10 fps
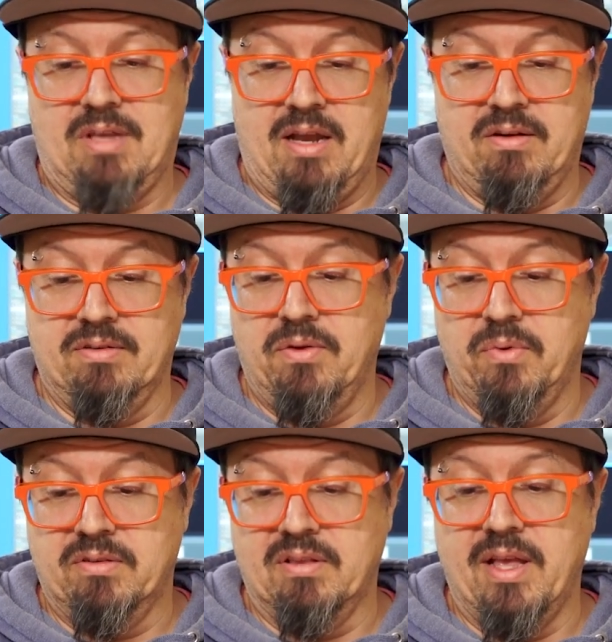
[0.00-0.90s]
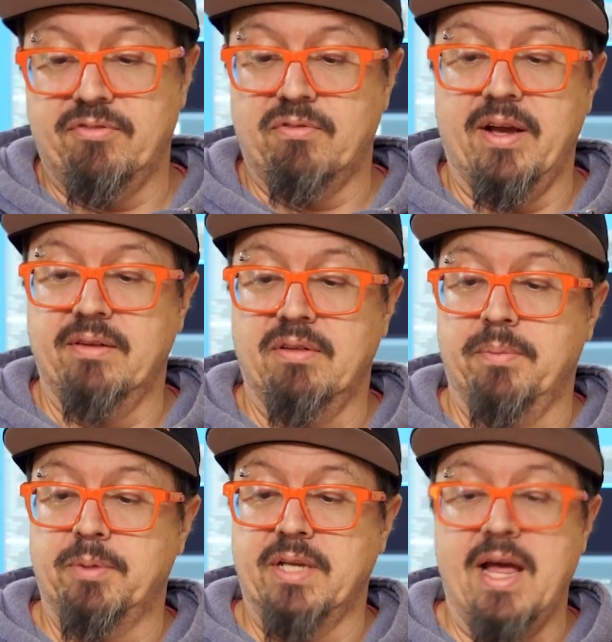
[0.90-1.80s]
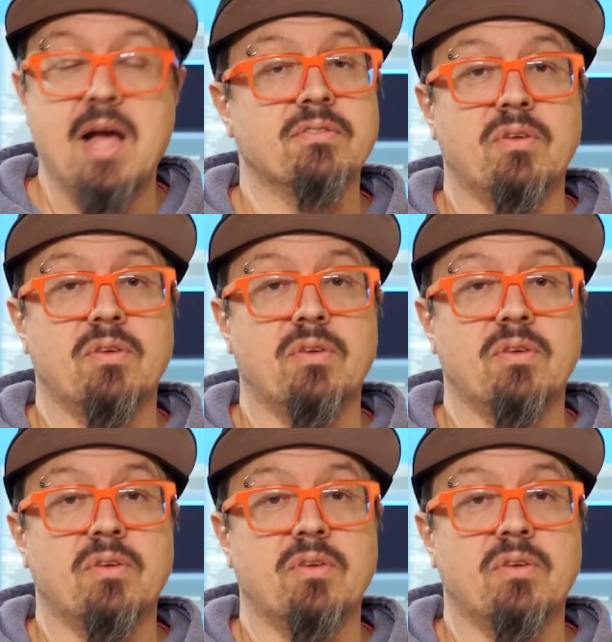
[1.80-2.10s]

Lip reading: I don't know what's left, right, up, or down,